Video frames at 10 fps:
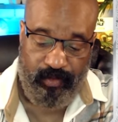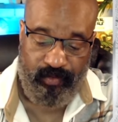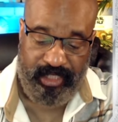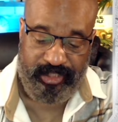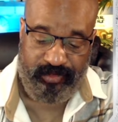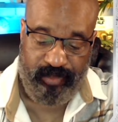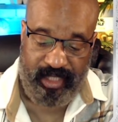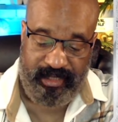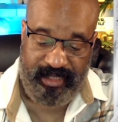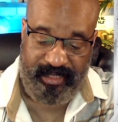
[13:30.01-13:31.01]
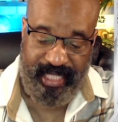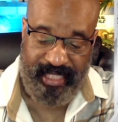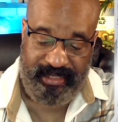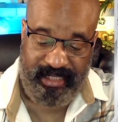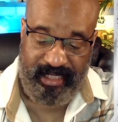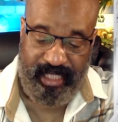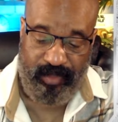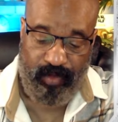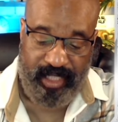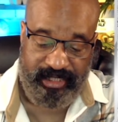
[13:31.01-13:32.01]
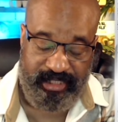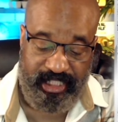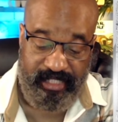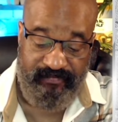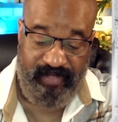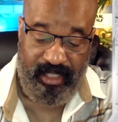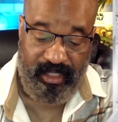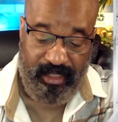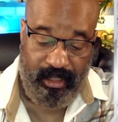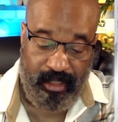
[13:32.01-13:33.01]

restaurants, dancing, and watching TV.